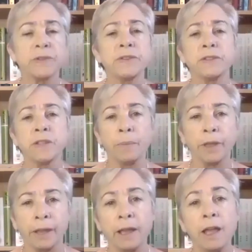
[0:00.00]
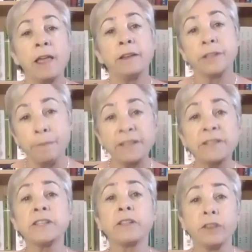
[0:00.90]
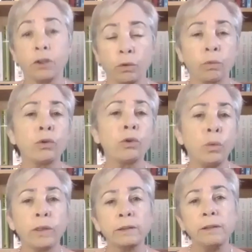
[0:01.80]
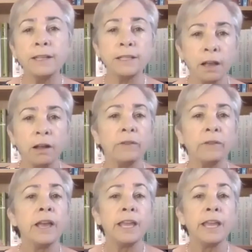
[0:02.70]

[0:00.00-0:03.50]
This is something domestic that grew with lots of